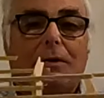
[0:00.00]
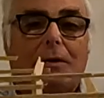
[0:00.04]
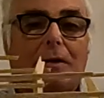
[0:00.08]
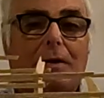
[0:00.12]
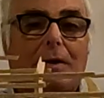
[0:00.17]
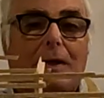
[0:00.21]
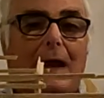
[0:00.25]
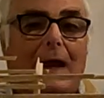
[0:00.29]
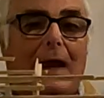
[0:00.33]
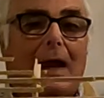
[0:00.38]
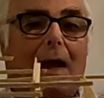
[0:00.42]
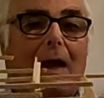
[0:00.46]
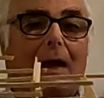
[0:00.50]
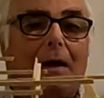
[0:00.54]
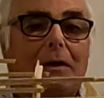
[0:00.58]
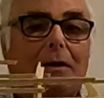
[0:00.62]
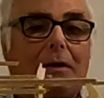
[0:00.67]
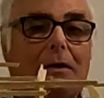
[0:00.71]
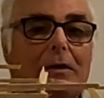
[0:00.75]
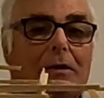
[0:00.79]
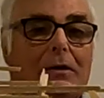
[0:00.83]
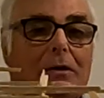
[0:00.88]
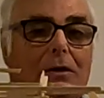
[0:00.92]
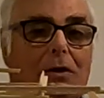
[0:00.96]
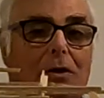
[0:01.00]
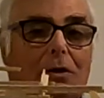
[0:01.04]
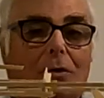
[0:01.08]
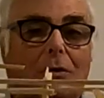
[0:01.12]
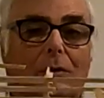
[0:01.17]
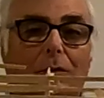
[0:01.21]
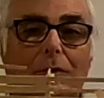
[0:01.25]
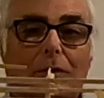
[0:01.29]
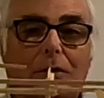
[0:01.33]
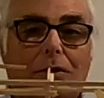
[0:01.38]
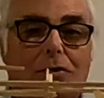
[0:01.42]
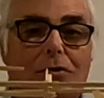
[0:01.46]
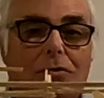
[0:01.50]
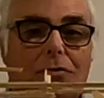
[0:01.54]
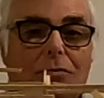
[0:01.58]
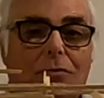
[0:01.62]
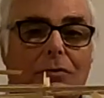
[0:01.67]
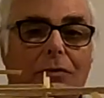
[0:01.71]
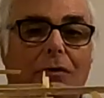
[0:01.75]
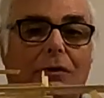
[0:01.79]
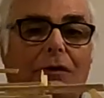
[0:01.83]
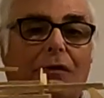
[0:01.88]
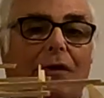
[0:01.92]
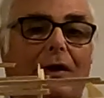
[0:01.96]
than that, the only
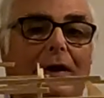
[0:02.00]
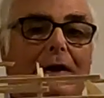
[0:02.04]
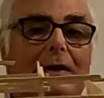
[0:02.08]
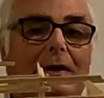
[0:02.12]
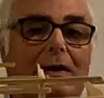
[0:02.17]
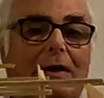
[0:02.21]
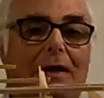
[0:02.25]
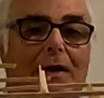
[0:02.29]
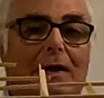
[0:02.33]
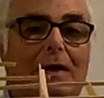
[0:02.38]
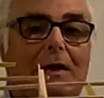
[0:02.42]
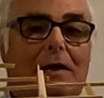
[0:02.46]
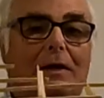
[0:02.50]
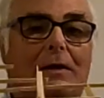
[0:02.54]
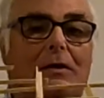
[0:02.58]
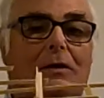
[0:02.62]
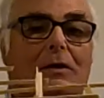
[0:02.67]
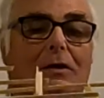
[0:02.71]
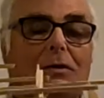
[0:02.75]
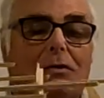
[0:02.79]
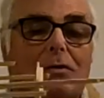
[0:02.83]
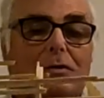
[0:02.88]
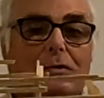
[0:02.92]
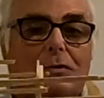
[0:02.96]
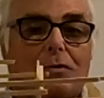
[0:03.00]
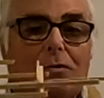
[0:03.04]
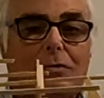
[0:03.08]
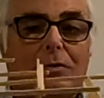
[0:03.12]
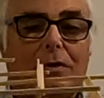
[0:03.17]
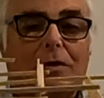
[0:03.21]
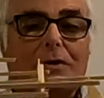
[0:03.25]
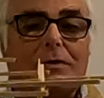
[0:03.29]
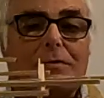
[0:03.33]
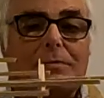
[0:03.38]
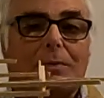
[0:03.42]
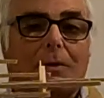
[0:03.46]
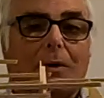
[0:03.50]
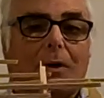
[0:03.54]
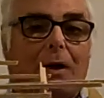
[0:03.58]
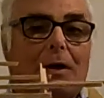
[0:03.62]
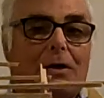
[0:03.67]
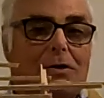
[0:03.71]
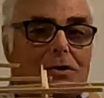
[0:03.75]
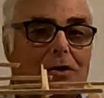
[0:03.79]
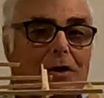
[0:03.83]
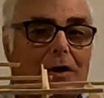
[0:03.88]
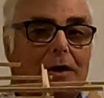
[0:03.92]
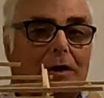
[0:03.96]
tools I need to do this
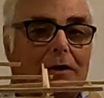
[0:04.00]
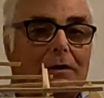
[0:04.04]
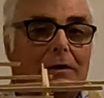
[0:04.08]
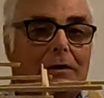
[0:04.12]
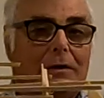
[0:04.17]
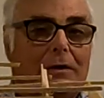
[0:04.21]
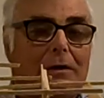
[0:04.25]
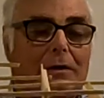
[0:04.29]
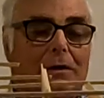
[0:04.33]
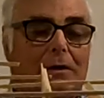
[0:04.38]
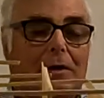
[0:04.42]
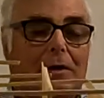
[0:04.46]
project